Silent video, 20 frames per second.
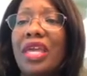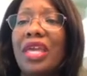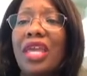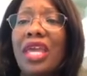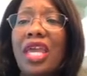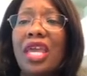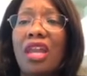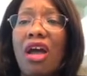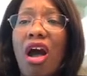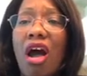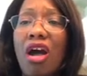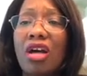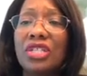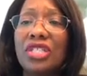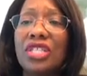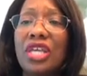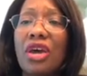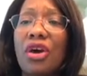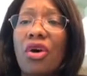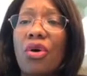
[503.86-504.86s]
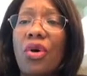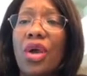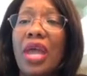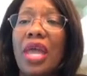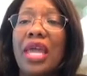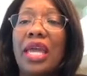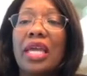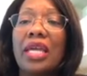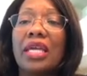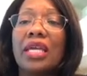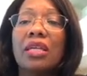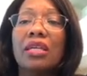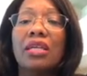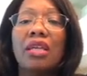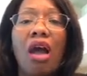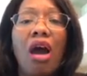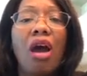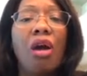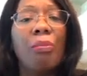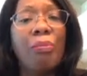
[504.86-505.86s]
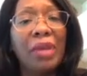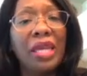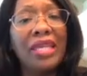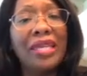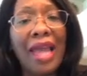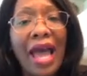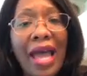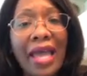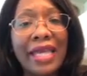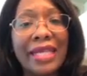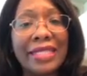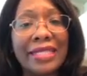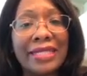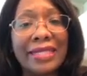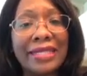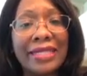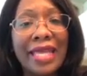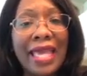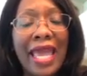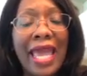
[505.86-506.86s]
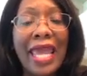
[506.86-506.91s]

And also, y'all, be nice.